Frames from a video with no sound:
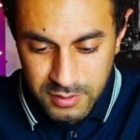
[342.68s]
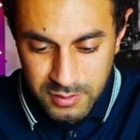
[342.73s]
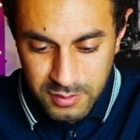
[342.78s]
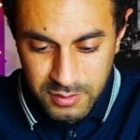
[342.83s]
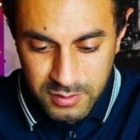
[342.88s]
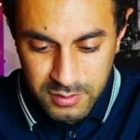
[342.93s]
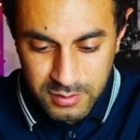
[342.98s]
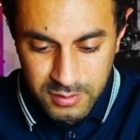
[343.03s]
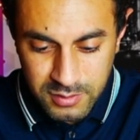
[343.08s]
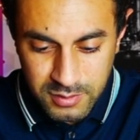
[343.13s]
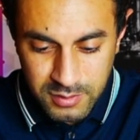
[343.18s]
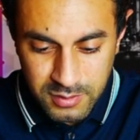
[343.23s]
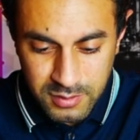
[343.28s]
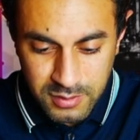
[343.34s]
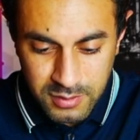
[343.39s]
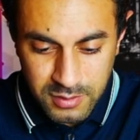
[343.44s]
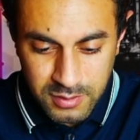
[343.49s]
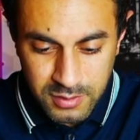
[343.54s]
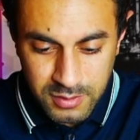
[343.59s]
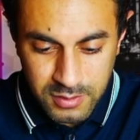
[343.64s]

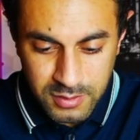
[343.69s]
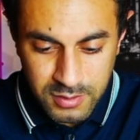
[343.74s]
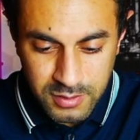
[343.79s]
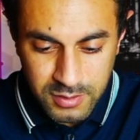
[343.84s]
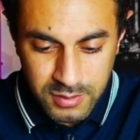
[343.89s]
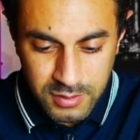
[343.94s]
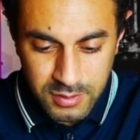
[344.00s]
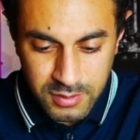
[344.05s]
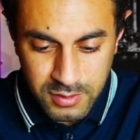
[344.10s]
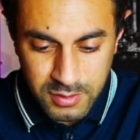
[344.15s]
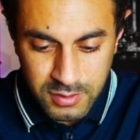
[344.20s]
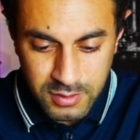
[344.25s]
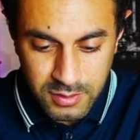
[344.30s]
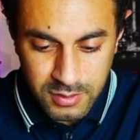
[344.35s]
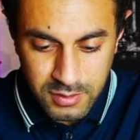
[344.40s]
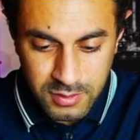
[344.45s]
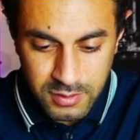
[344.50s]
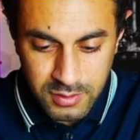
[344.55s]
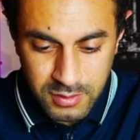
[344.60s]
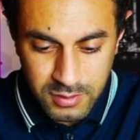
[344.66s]

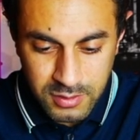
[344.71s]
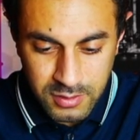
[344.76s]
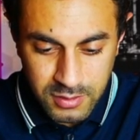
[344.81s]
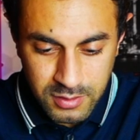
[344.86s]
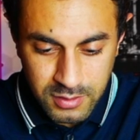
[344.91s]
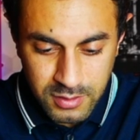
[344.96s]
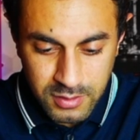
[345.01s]
(silence)